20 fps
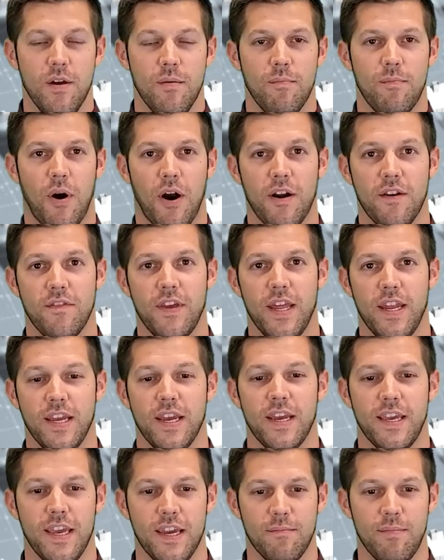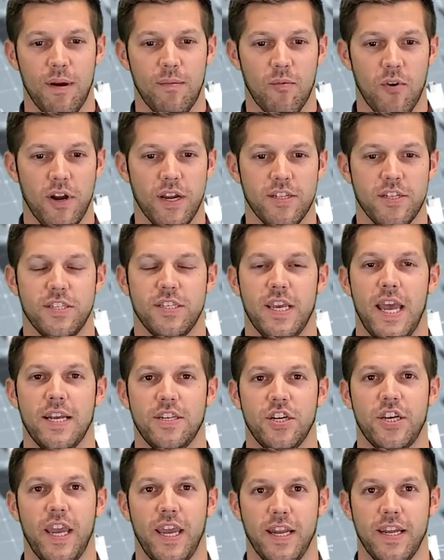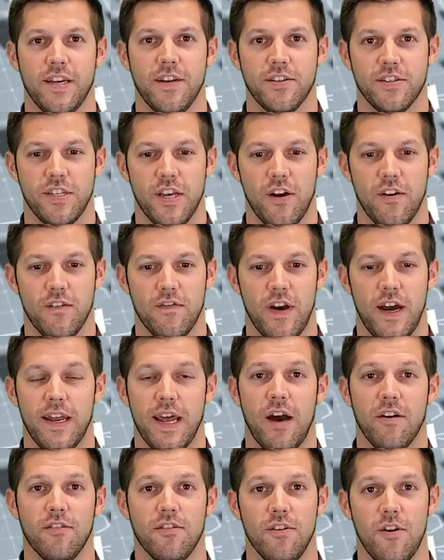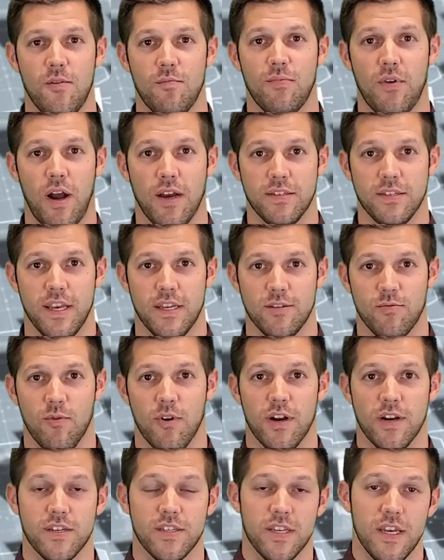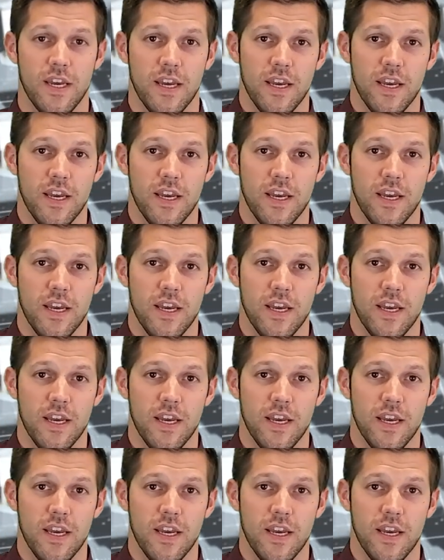Part of getting a kick butt mortgage is educating yourself on how the loan process works.